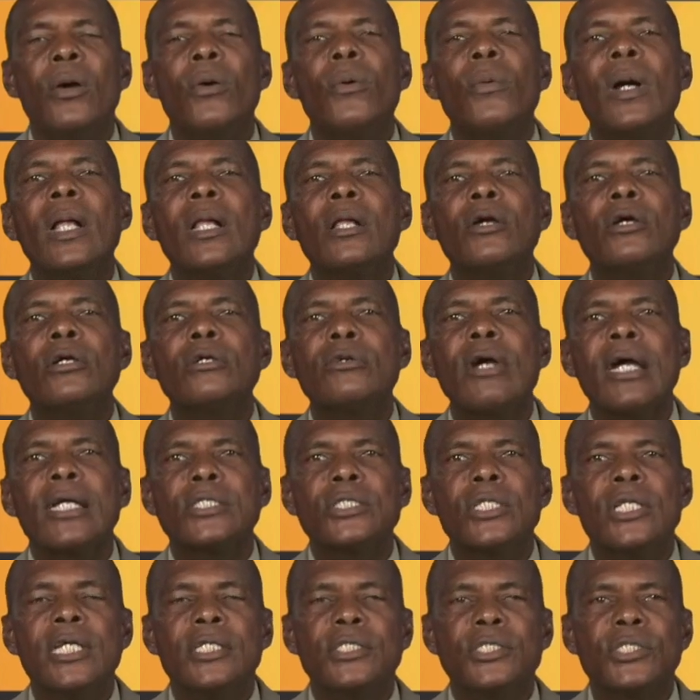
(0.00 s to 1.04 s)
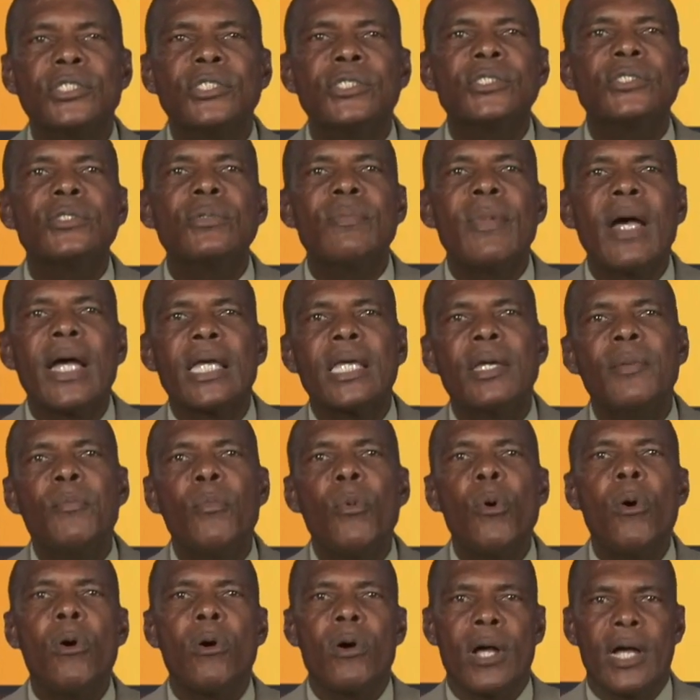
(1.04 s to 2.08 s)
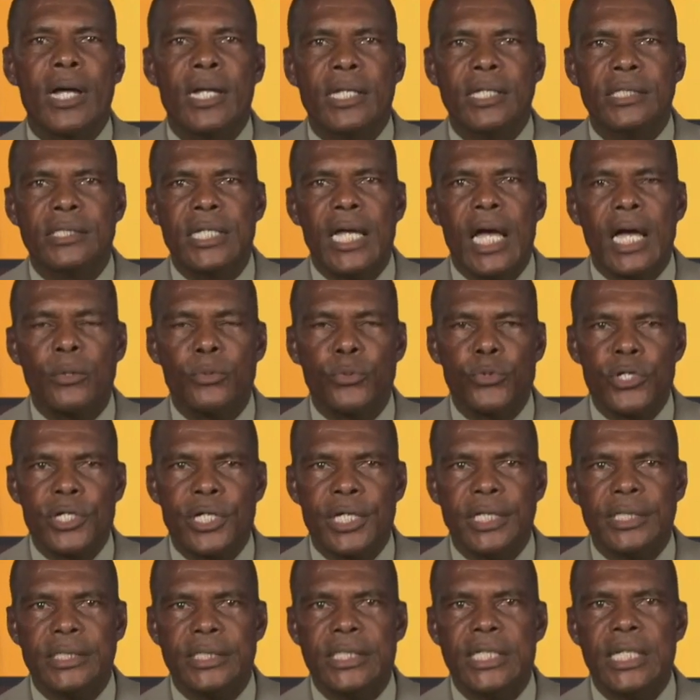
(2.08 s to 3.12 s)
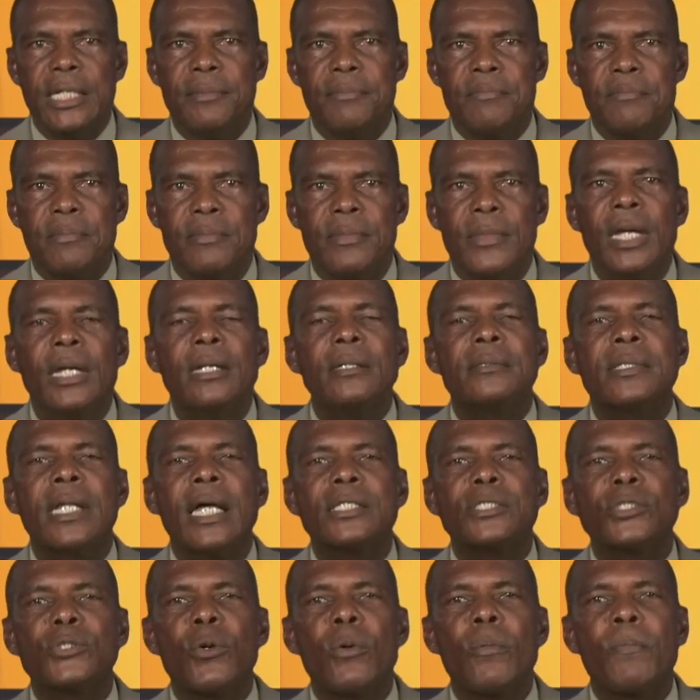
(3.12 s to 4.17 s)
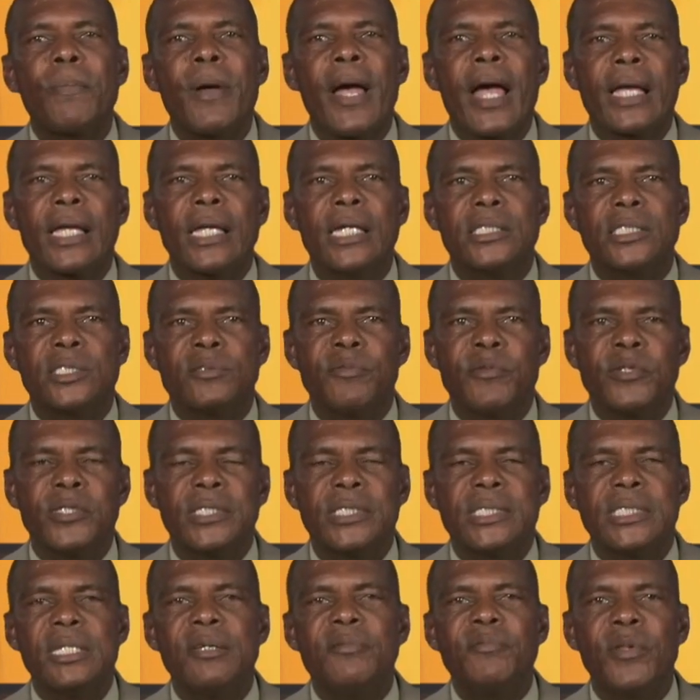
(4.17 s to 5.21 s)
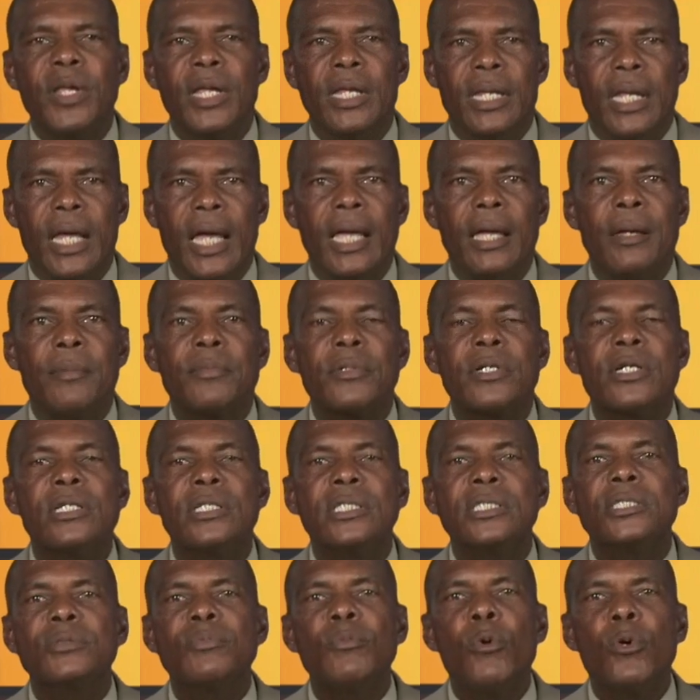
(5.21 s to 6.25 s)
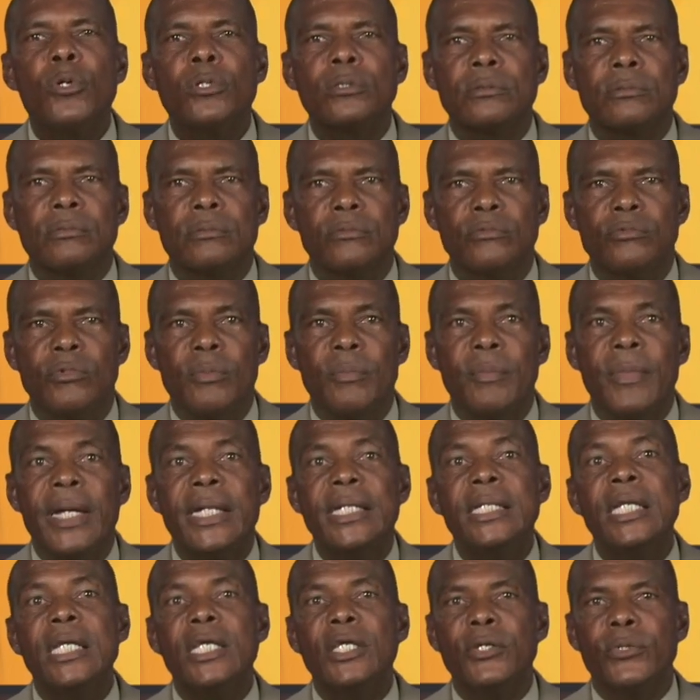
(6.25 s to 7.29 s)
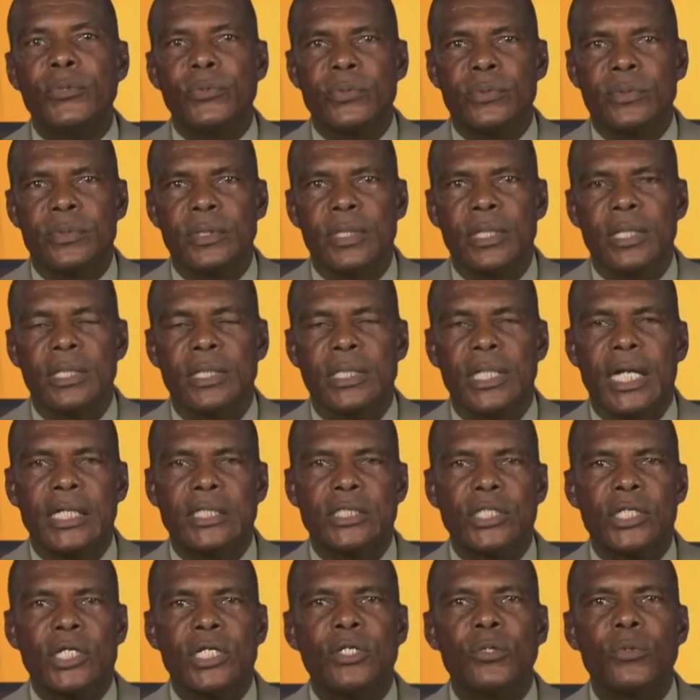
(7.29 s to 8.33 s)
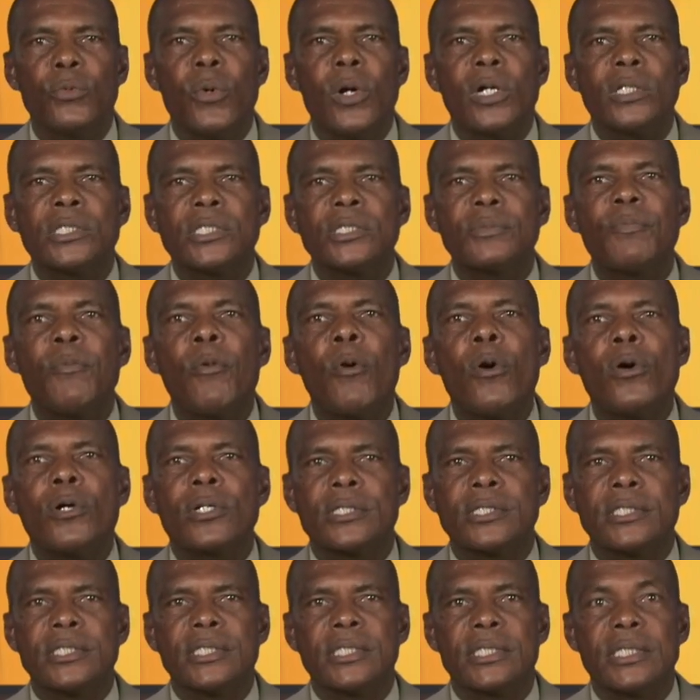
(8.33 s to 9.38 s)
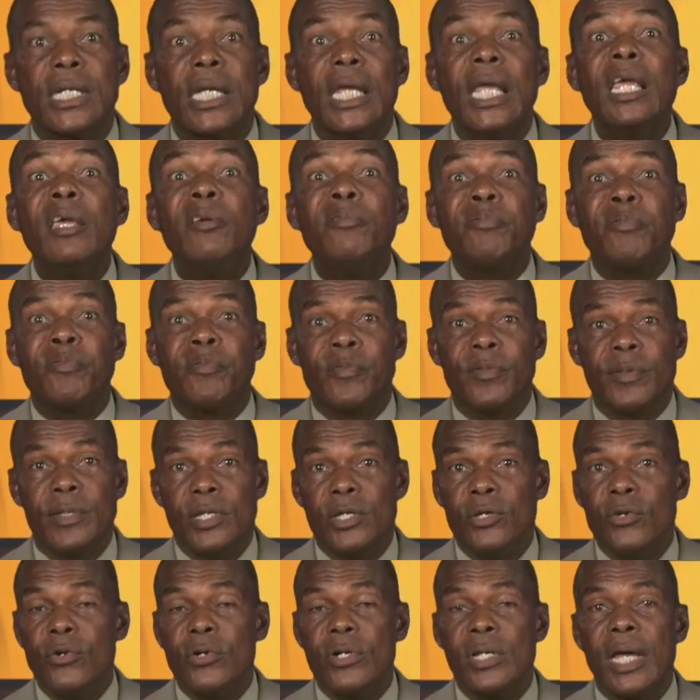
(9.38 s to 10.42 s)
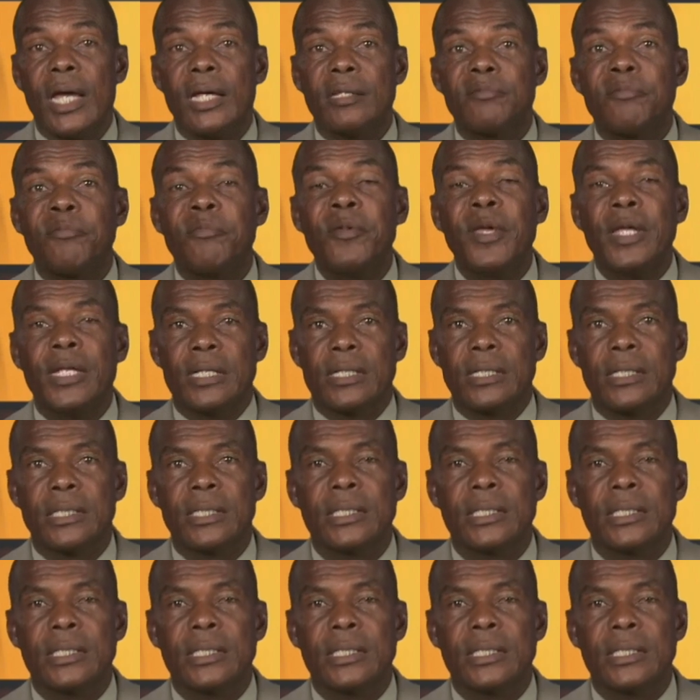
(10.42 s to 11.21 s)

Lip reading: Well, congratulations to Mackie Moore and his hard-working team. That's our package for this evening. I am Curtis Morton, reminding you that you can watch sports if you're not fit.